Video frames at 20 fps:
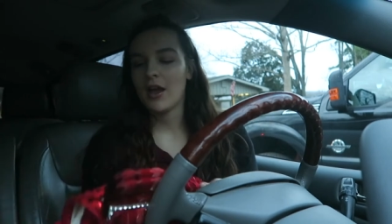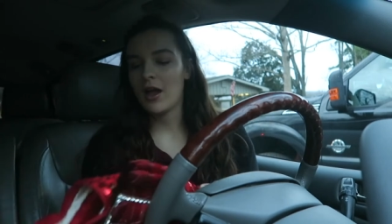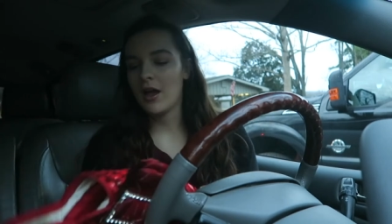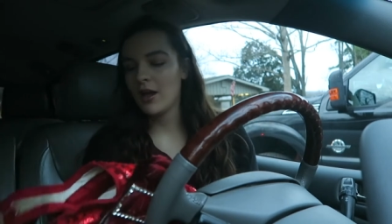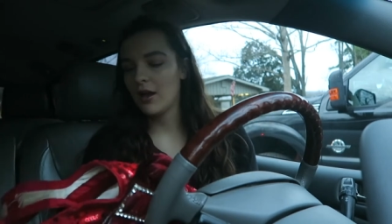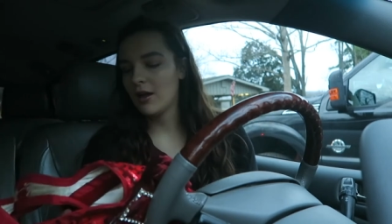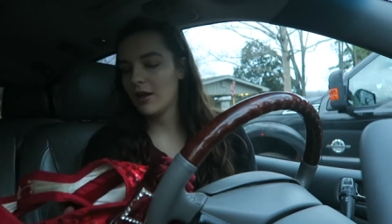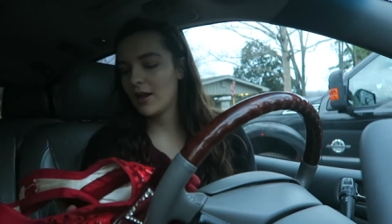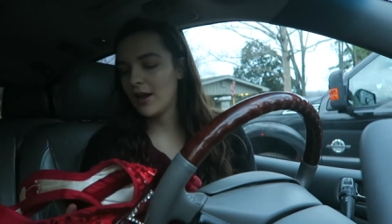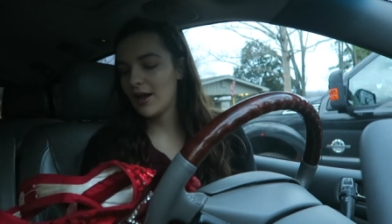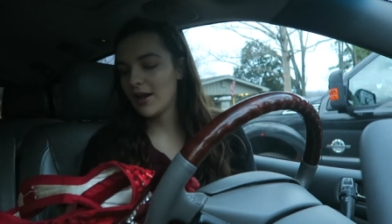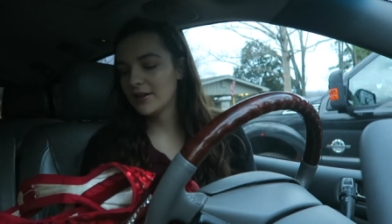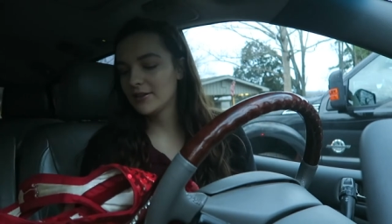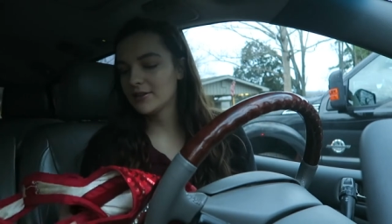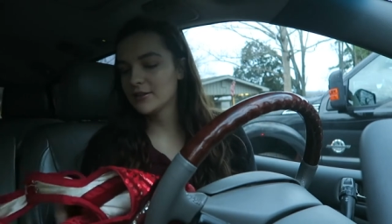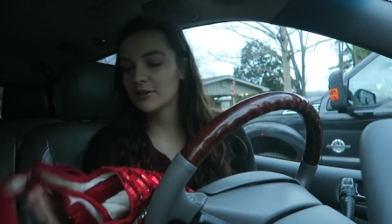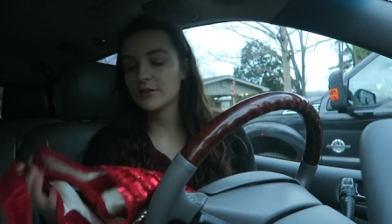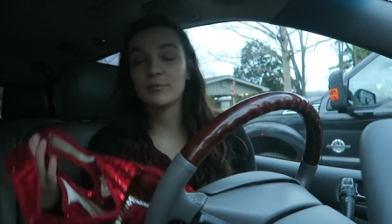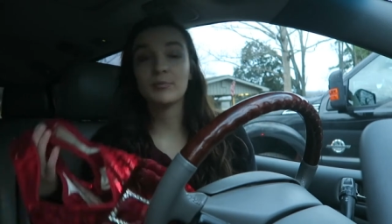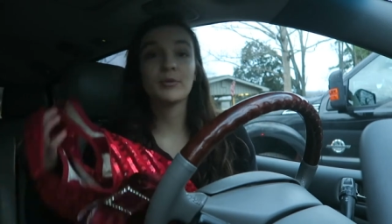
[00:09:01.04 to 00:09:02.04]
uh, I had
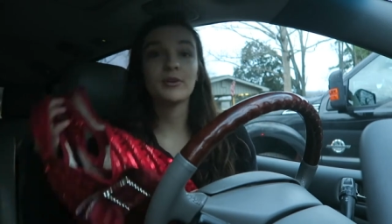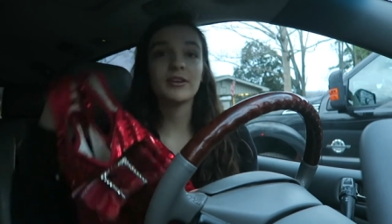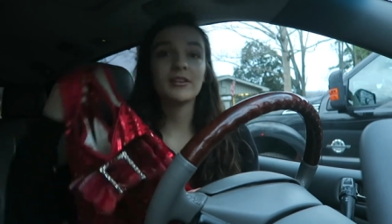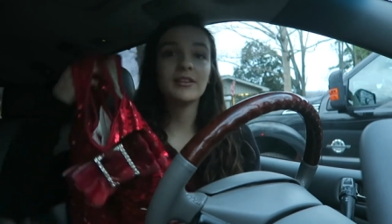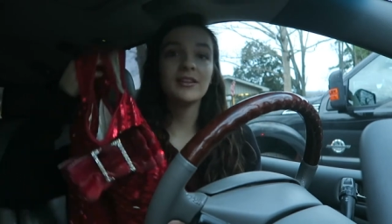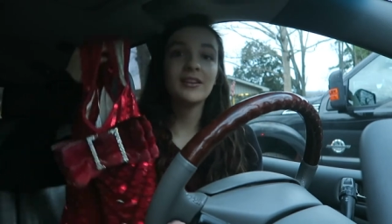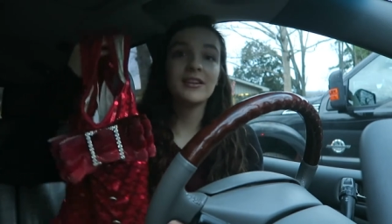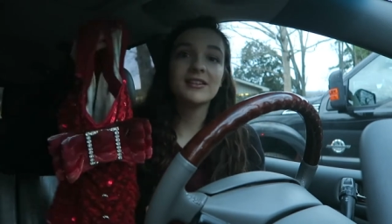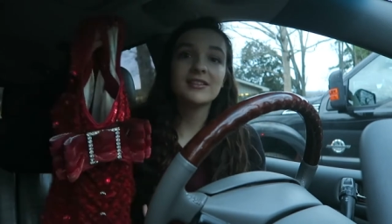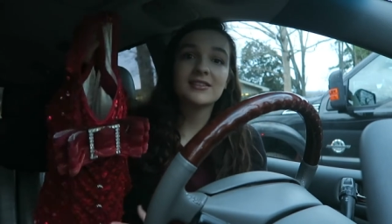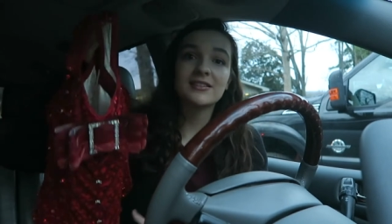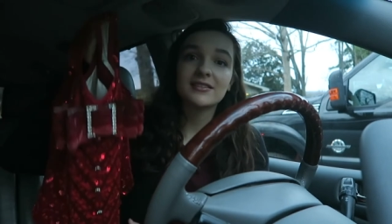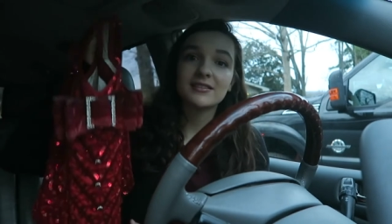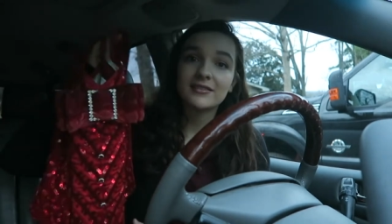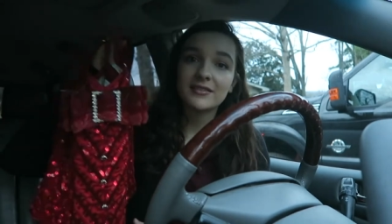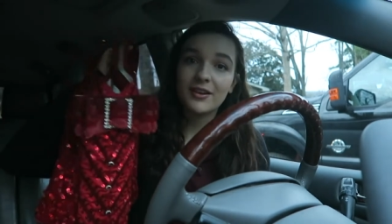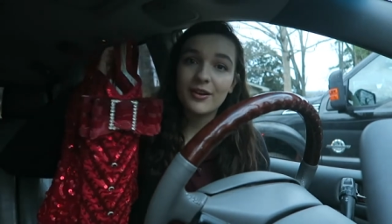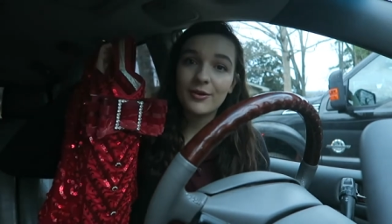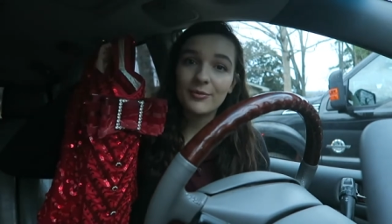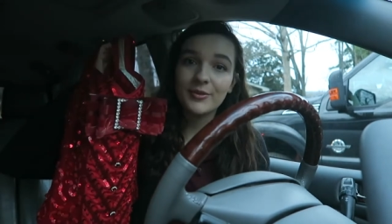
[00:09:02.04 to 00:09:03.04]
to bring this
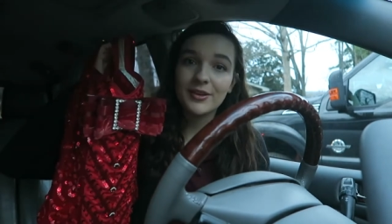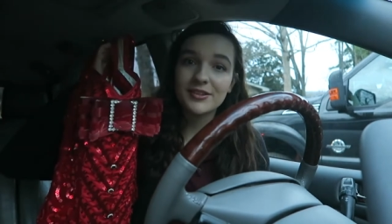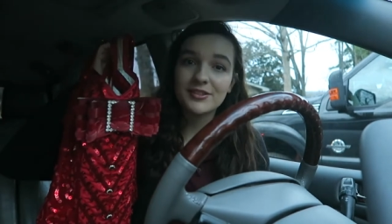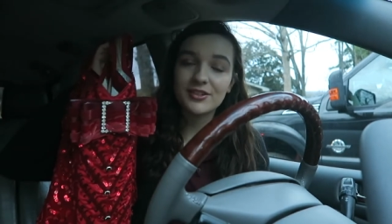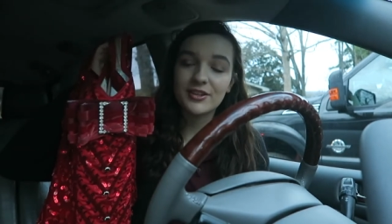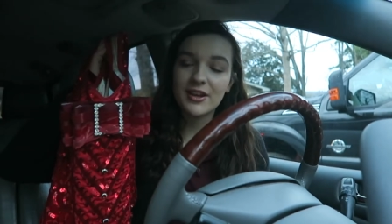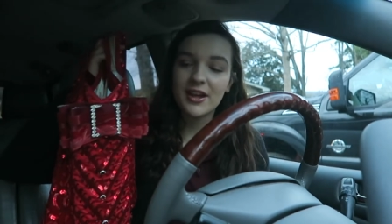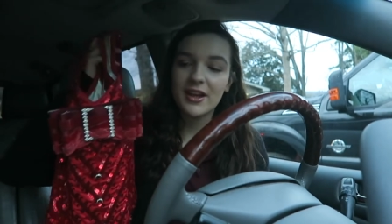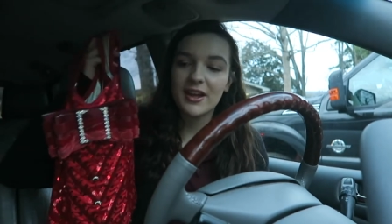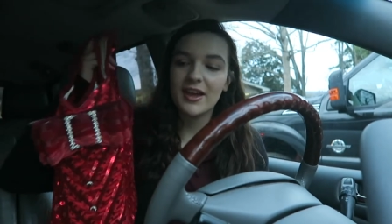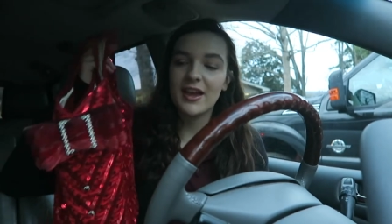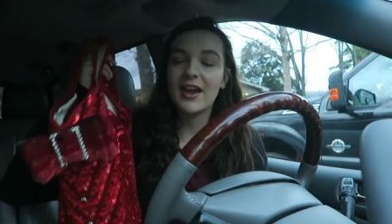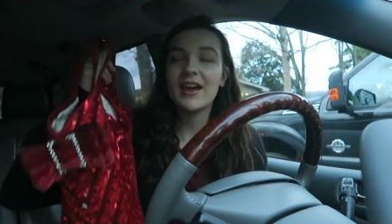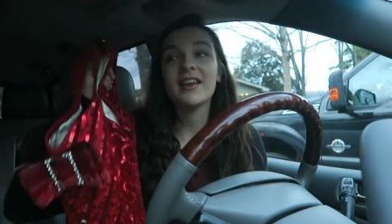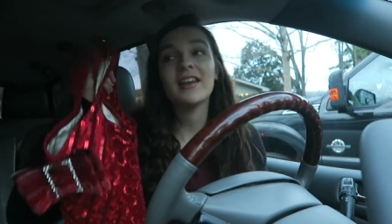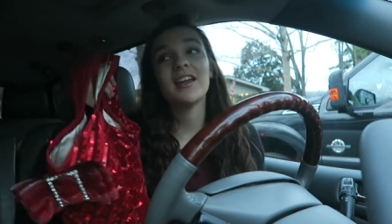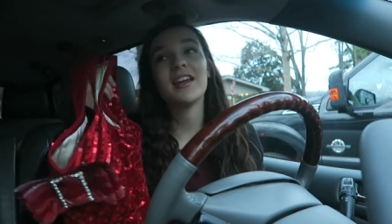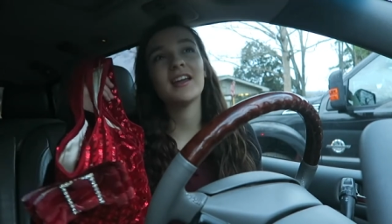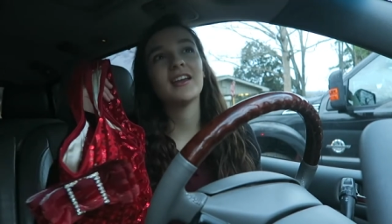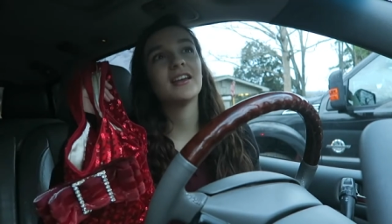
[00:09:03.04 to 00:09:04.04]
home yesterday at,